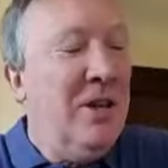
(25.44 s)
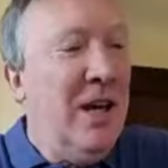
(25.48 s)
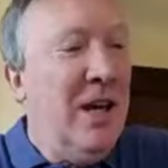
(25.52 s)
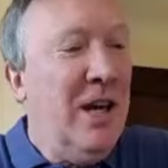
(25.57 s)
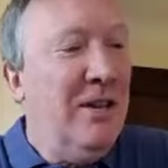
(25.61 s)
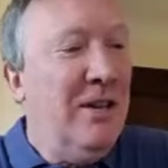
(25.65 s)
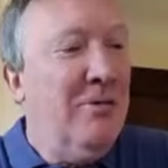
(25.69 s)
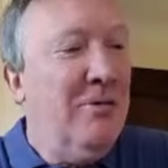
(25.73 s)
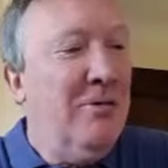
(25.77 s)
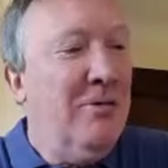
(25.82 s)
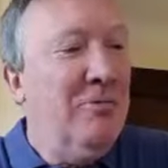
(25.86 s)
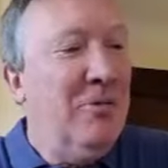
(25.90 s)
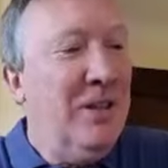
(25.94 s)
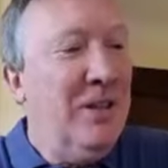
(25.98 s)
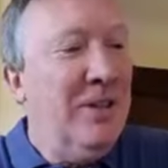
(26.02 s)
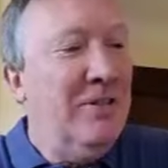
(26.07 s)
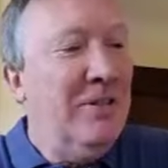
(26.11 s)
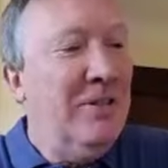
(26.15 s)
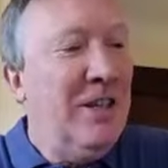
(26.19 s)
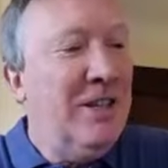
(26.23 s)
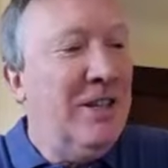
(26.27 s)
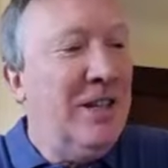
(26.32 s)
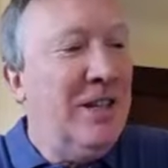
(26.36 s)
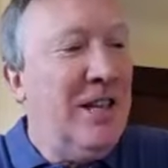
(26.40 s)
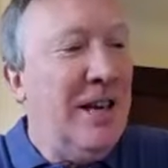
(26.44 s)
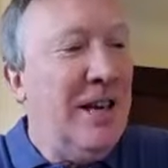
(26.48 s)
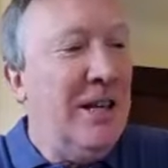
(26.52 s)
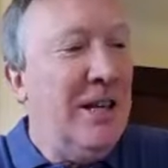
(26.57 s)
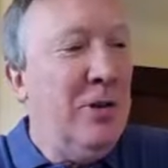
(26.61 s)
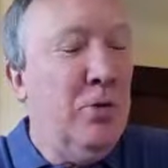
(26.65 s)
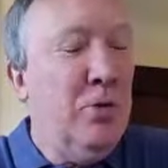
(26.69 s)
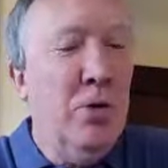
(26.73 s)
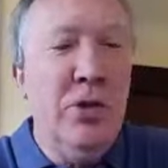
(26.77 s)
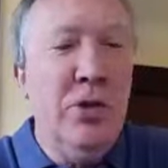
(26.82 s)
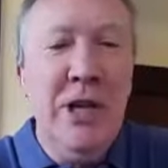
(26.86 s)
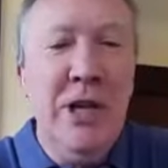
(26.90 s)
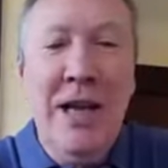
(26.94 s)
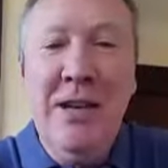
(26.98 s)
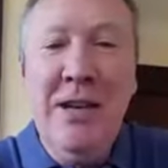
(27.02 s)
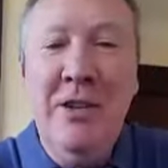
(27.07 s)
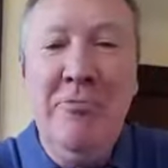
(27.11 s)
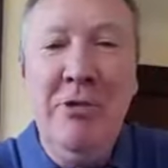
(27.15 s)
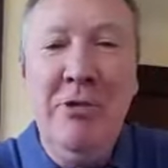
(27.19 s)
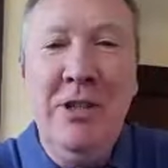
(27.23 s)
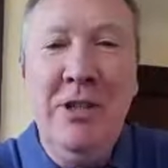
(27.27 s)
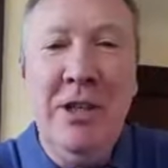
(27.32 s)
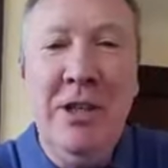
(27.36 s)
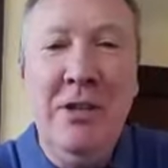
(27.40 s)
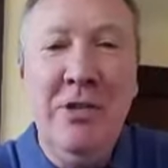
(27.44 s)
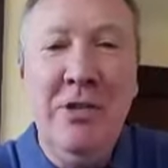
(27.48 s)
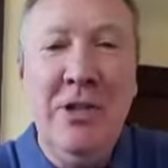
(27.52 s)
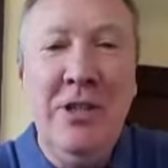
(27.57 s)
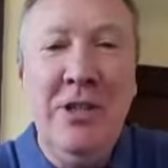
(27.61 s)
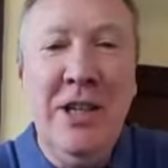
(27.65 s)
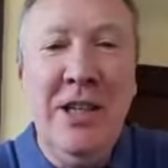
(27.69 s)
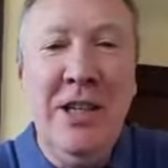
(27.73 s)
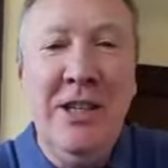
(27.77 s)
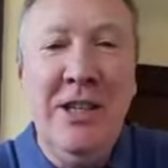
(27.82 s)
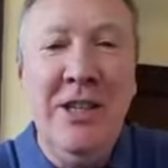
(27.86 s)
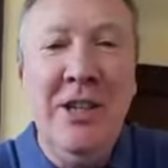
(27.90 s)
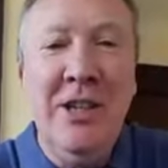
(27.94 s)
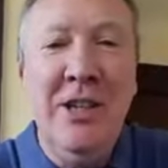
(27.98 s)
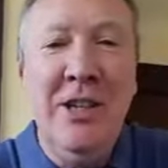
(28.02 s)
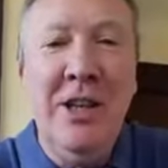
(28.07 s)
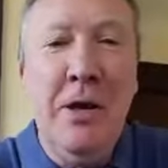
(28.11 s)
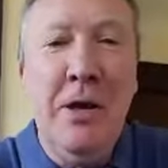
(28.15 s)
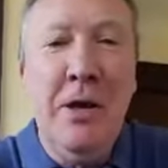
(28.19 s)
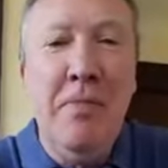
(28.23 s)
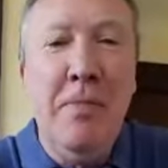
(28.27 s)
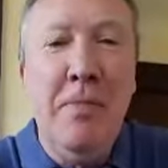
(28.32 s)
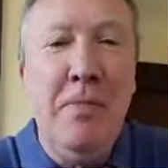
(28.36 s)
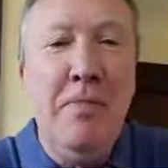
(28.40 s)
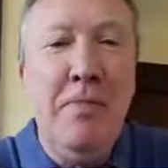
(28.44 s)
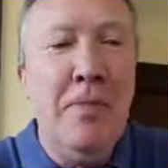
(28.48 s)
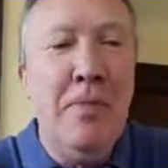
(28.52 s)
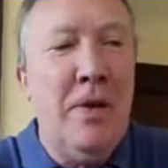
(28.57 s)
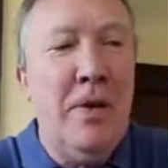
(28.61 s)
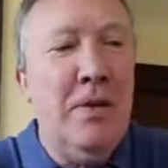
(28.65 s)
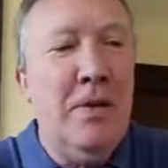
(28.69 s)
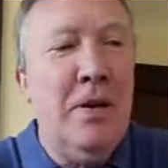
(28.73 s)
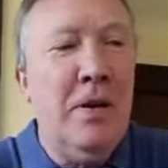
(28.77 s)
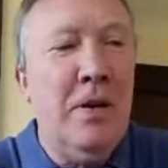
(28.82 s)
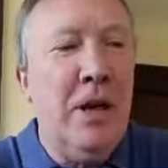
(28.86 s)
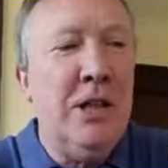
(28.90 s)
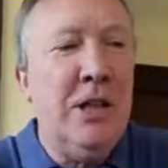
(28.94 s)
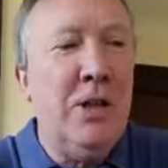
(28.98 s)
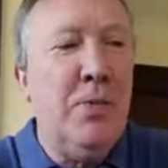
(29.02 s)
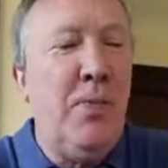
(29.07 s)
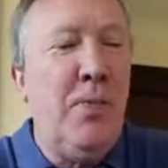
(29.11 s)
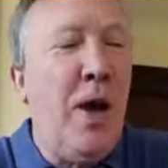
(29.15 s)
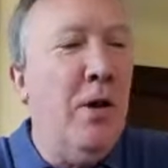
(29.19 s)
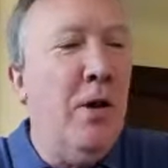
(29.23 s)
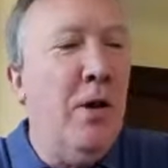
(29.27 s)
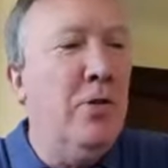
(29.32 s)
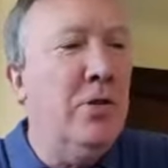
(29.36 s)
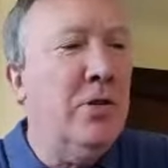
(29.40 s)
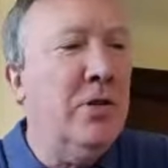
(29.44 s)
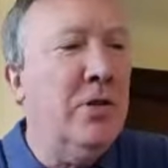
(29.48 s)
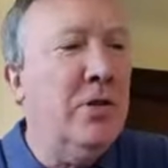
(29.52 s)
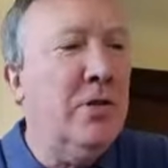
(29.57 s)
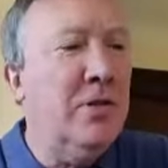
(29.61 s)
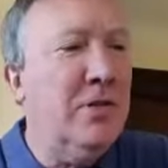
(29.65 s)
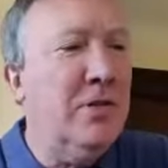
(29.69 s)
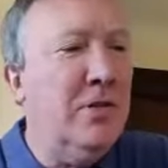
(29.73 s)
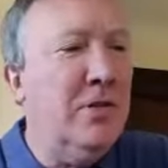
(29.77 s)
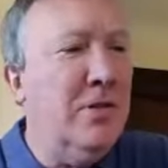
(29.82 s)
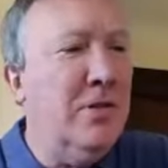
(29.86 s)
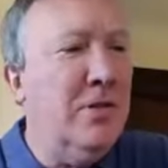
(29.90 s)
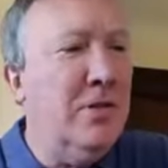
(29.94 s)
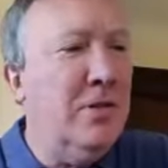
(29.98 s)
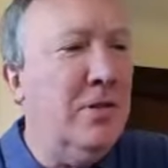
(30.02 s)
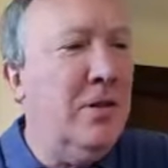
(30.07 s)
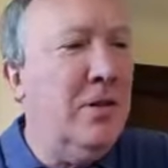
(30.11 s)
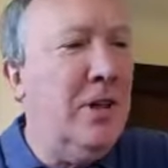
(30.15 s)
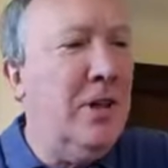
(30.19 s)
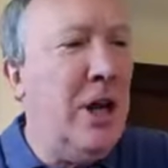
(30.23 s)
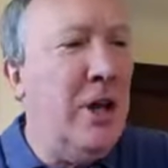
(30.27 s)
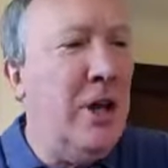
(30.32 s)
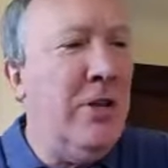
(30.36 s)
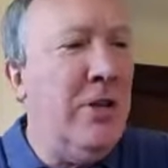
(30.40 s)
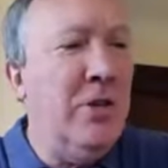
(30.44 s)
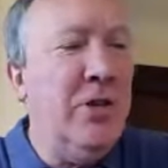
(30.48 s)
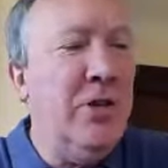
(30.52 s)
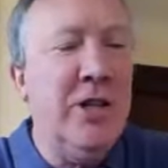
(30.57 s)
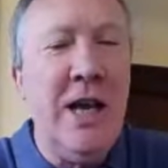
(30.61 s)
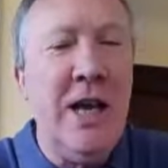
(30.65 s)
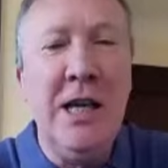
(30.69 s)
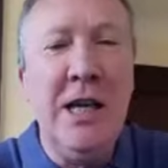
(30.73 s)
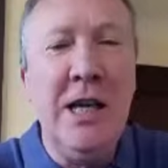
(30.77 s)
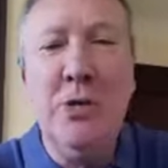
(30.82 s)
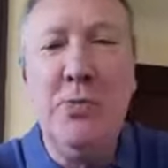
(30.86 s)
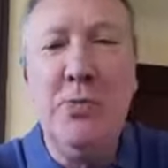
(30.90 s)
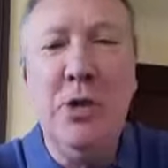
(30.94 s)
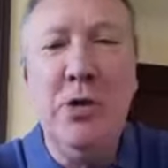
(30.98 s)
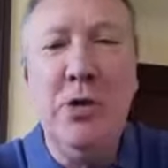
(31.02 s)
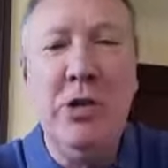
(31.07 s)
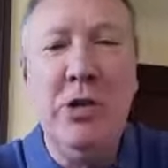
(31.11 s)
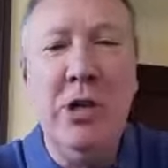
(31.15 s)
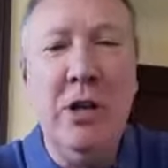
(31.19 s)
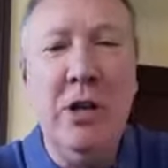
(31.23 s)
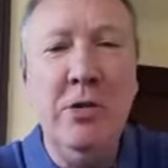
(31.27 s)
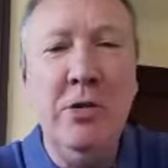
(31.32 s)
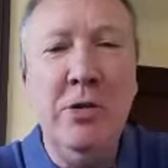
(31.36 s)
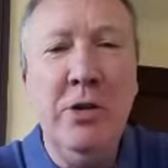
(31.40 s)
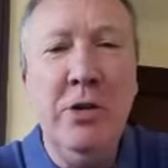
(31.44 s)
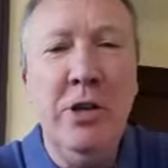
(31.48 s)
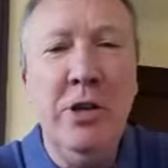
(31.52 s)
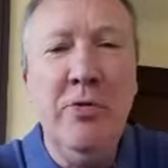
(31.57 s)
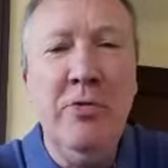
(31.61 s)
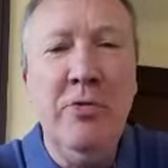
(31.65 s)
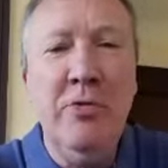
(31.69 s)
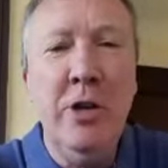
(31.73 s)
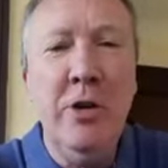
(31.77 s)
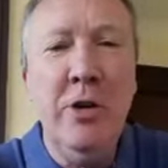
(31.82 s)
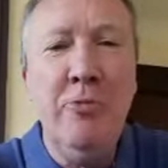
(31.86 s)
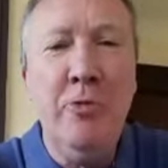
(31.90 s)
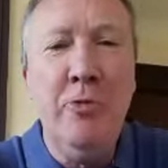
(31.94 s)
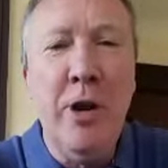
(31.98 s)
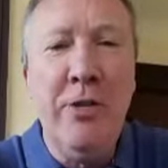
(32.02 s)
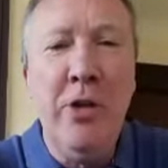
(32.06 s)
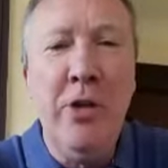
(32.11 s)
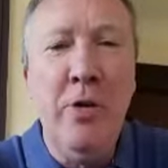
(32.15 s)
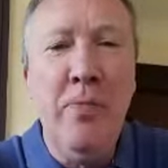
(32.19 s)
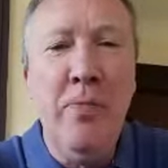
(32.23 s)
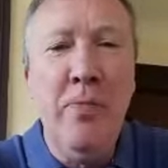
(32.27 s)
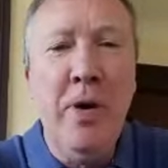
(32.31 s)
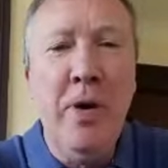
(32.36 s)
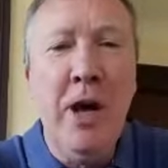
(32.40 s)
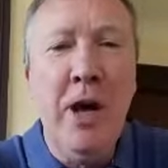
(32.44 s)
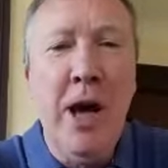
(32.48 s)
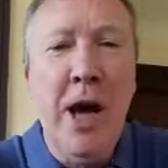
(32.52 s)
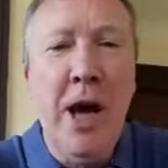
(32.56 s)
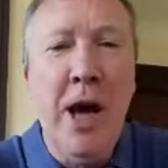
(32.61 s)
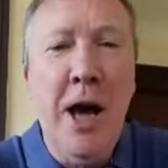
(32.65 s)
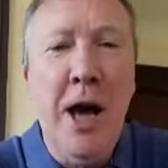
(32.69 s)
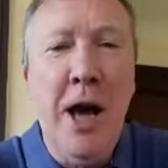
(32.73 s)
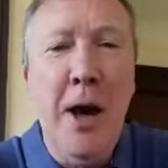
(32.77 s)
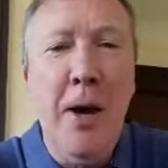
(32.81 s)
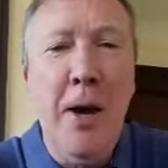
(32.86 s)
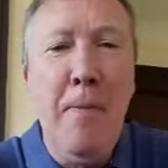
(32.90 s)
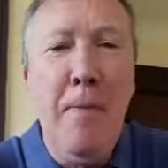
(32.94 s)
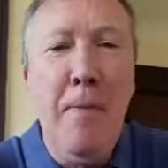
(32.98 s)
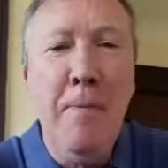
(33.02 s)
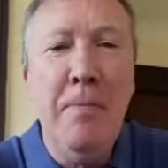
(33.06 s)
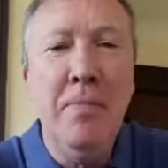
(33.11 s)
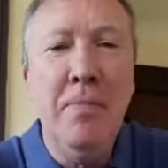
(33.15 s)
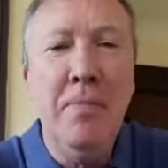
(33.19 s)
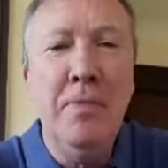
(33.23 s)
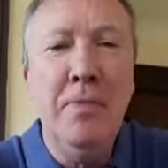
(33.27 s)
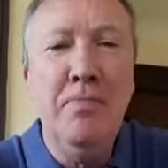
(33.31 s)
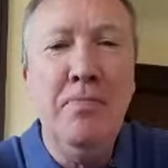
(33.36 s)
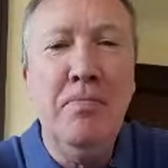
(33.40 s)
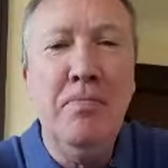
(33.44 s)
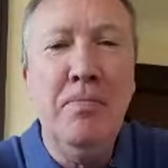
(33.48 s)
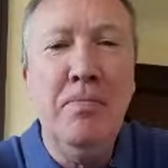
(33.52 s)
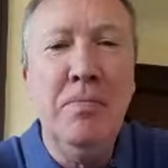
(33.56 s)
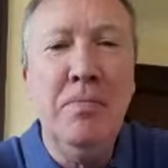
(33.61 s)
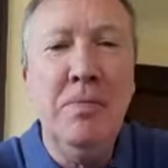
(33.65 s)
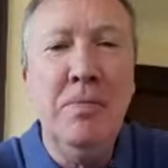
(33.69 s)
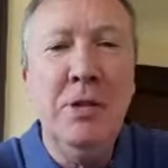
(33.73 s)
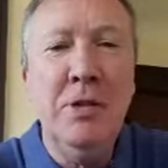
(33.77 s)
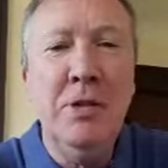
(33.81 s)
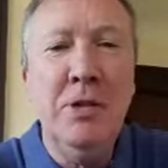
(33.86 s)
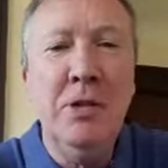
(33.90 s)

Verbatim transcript: uh, re- getting towards the end of results season, um, I suppose you know, those Sainsbury's results, you, you read them. Um, I have.